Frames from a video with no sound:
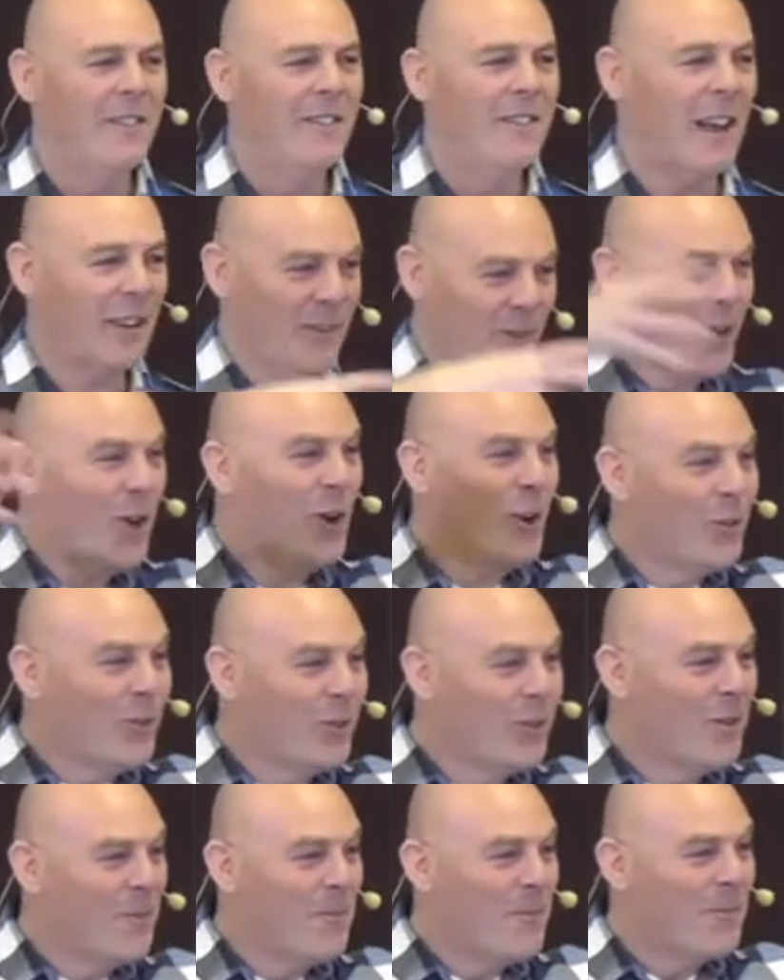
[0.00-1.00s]
That's
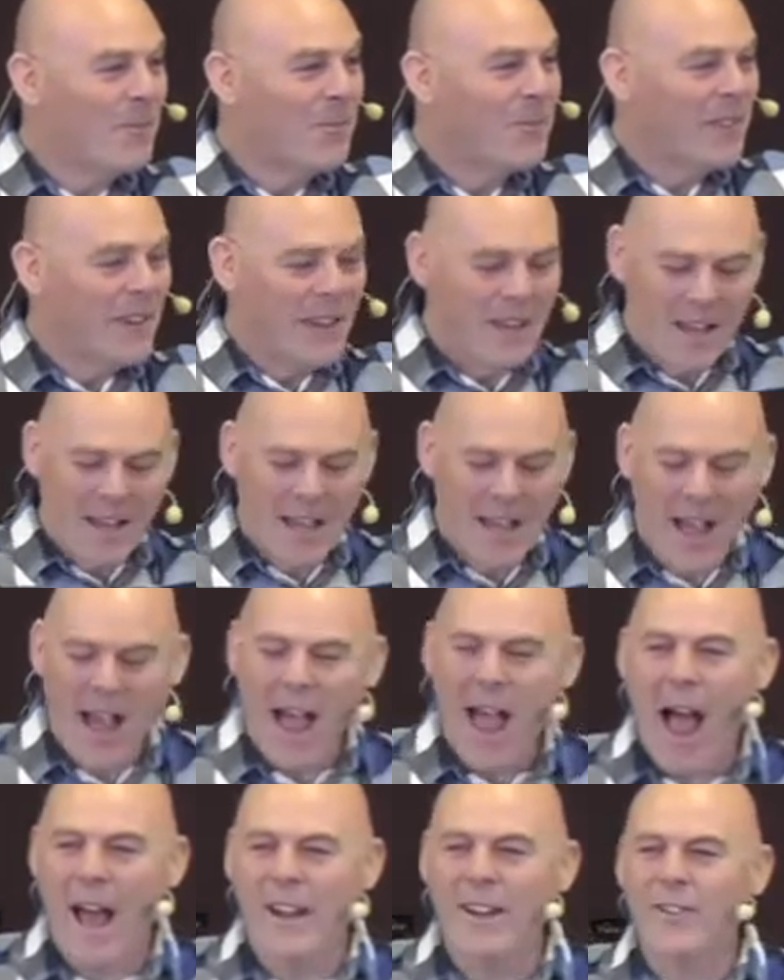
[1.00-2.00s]
us.
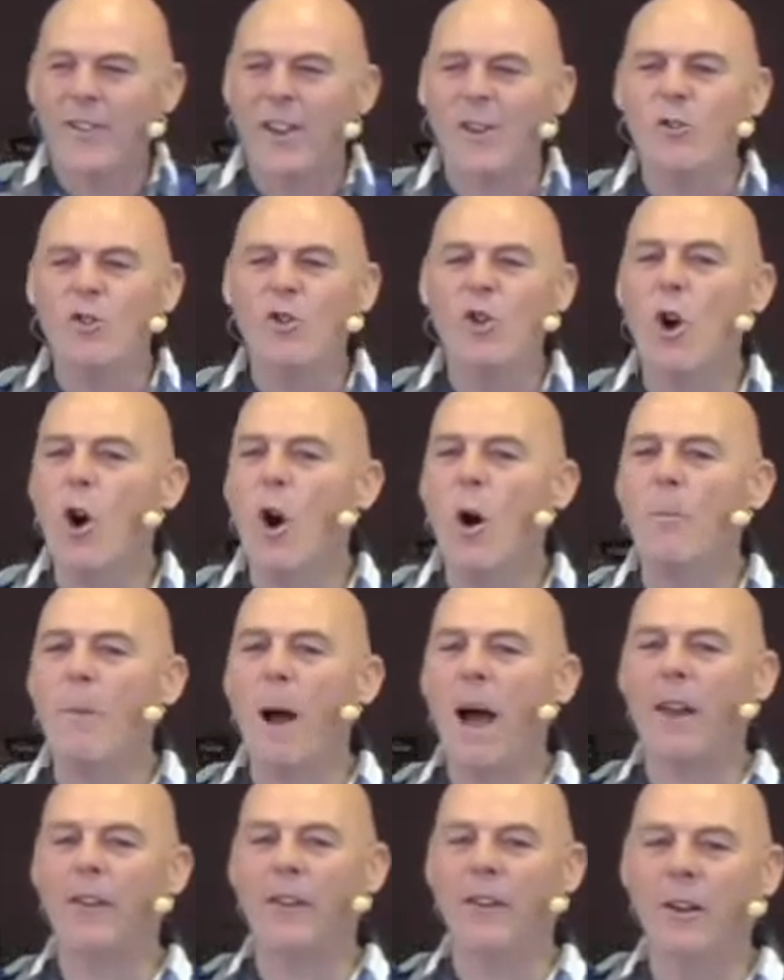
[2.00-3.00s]
And he said no
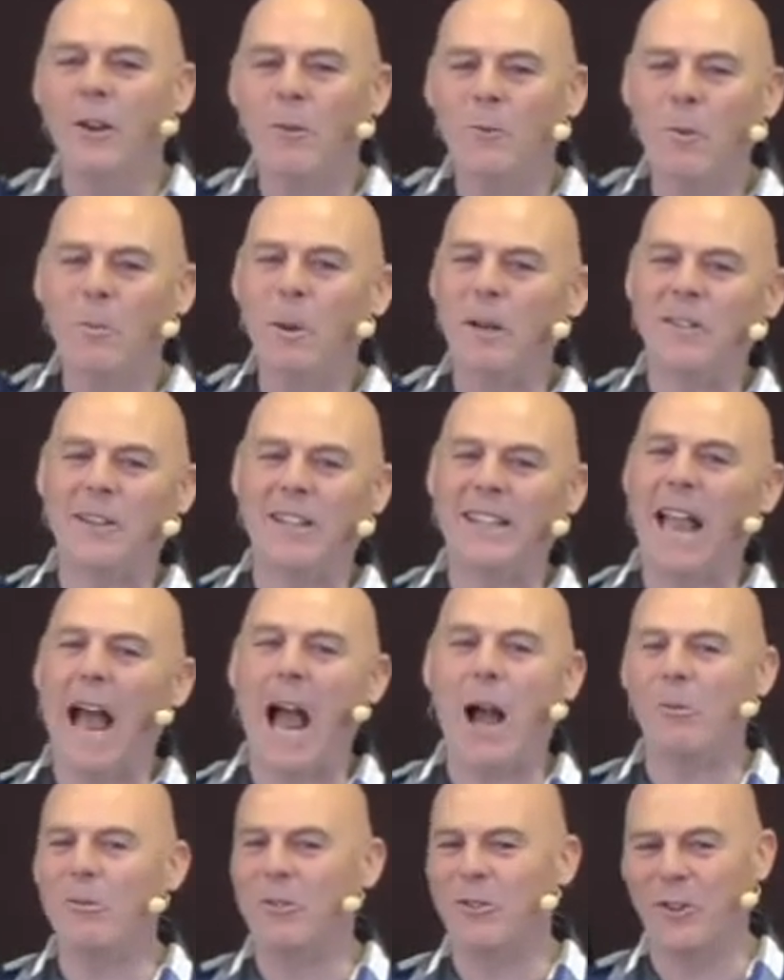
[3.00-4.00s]
man will be able to
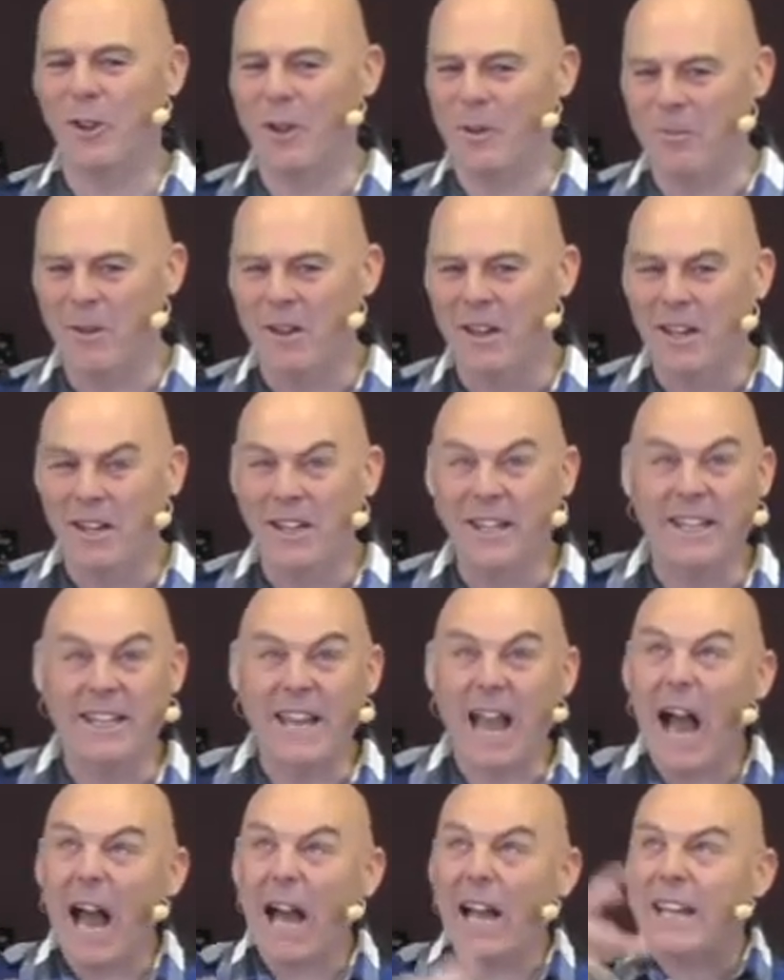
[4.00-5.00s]
count them. He
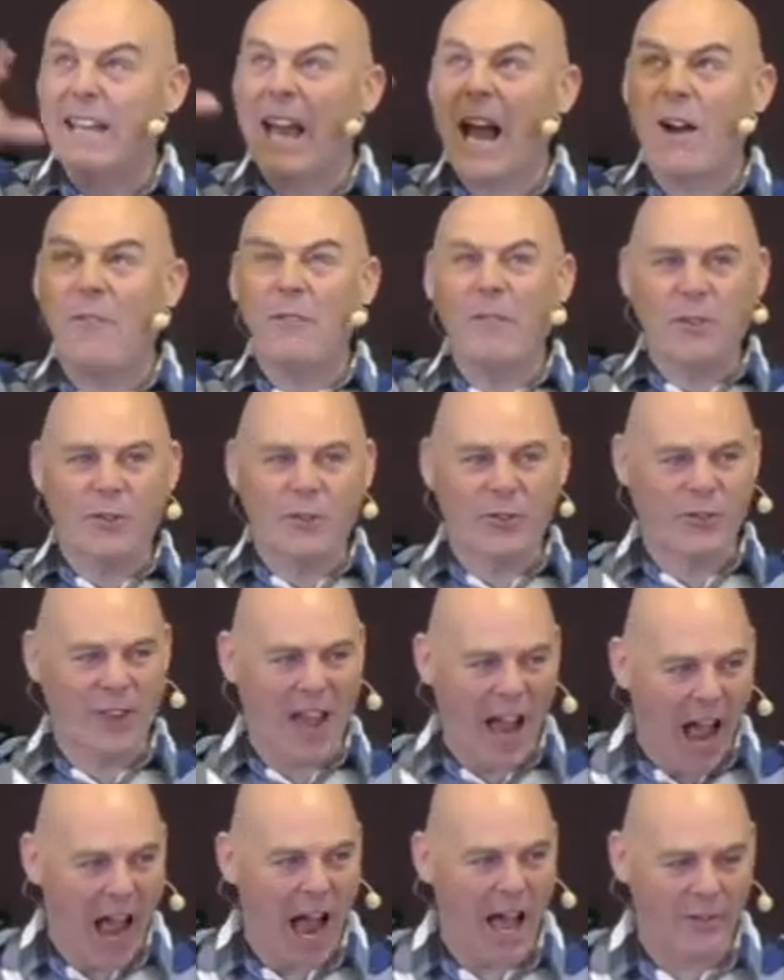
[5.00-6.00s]
can't count the
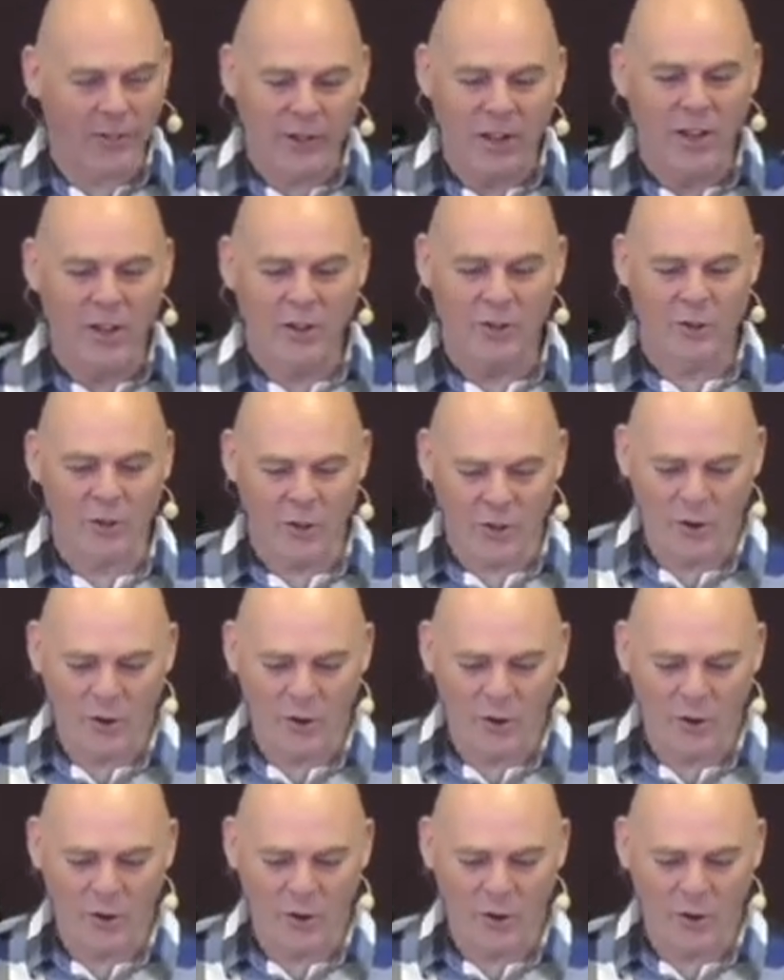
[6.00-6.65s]
stars, so